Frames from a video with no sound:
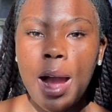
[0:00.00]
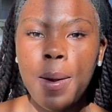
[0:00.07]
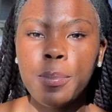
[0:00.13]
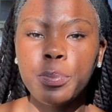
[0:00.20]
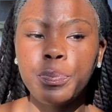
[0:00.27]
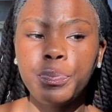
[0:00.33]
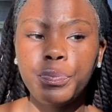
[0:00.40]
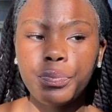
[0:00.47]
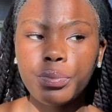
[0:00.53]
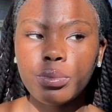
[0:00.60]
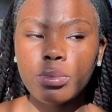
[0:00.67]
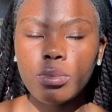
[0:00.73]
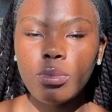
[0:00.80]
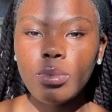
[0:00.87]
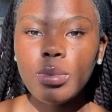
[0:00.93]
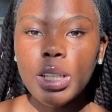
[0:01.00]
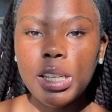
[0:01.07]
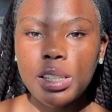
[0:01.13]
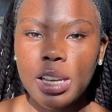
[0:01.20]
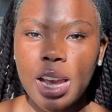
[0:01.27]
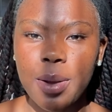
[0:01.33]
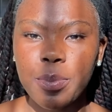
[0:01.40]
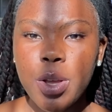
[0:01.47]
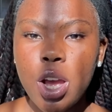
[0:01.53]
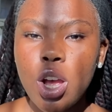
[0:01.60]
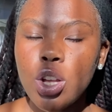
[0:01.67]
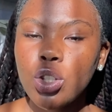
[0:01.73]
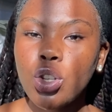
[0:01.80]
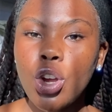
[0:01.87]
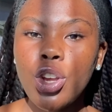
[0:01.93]
um yeah
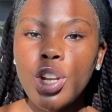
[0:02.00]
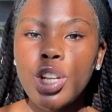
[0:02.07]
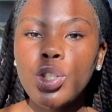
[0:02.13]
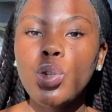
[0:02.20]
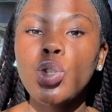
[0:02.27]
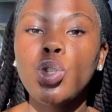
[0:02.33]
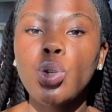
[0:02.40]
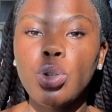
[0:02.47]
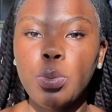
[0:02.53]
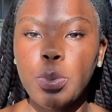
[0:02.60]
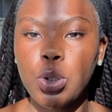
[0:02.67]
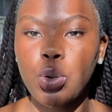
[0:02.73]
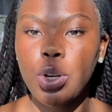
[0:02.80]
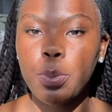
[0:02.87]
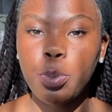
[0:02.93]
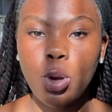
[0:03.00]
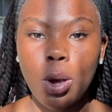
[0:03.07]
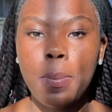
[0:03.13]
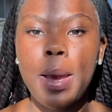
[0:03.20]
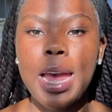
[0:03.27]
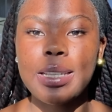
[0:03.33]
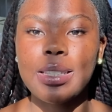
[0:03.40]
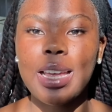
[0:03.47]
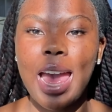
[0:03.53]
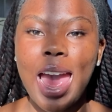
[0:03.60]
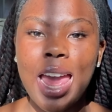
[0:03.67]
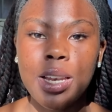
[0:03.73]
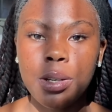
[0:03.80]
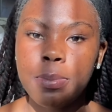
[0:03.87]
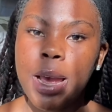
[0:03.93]
so you need to choose between pure math
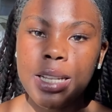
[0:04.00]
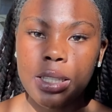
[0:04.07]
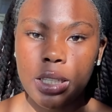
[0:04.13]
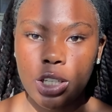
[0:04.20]
and math